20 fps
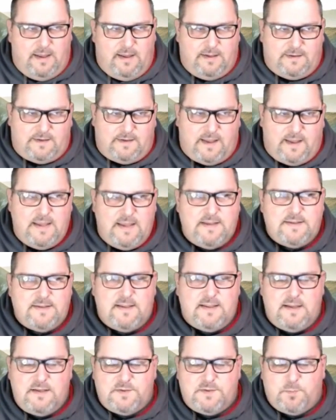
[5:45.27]
takes
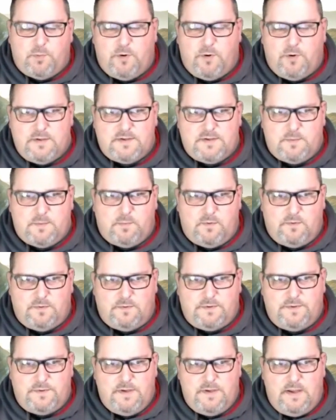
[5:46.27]
these
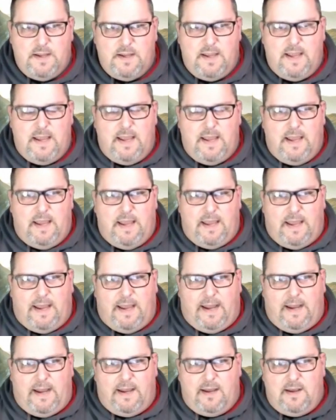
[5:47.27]
principles
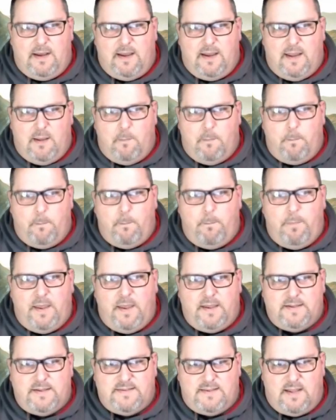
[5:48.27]
and
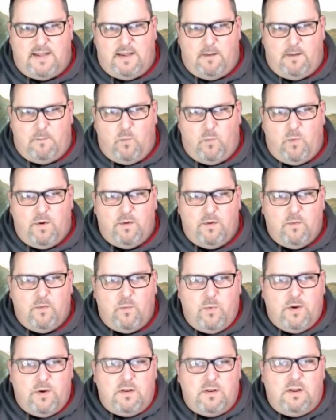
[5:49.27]
embeds them.
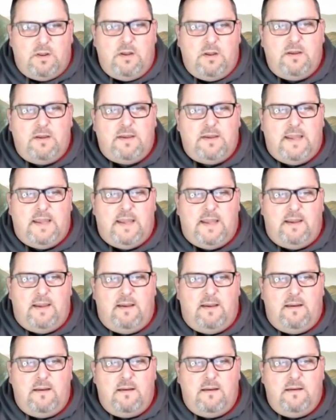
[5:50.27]
We're
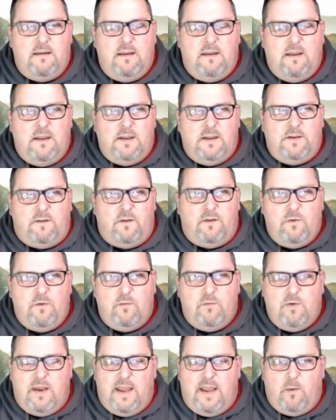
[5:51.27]
looking to
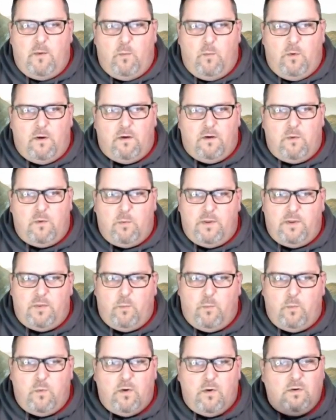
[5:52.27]
network with
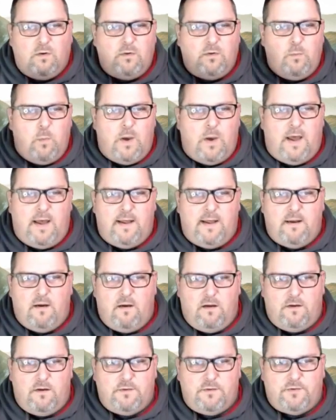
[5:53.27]
worldwide
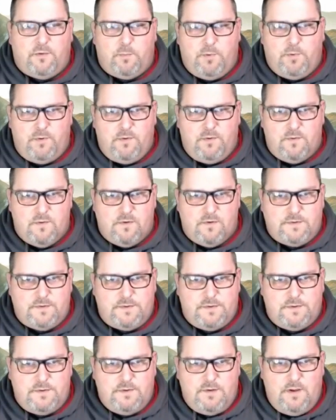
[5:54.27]

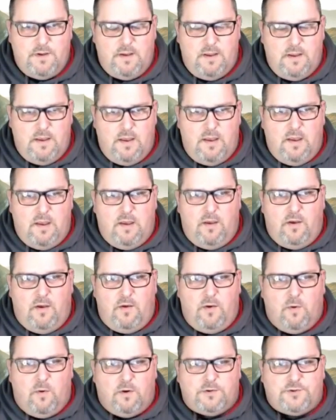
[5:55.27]
entrepreneurs
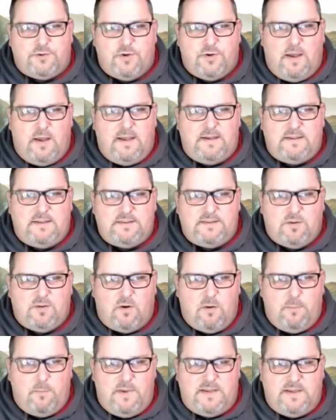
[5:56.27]
who are trying to
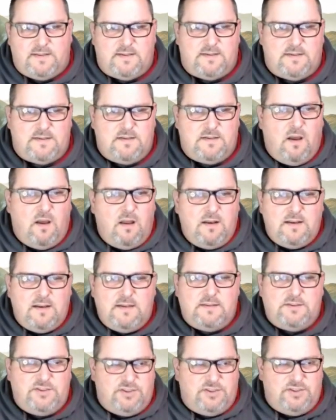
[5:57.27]
start a business,
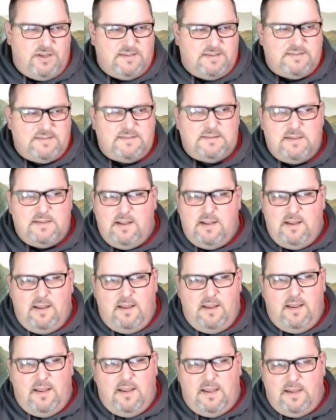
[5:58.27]
not just
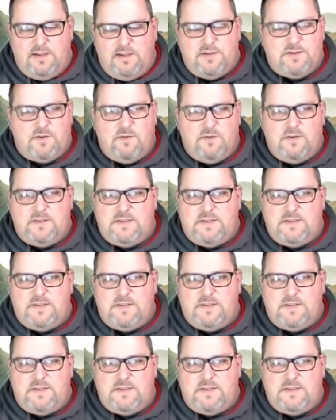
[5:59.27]
insurance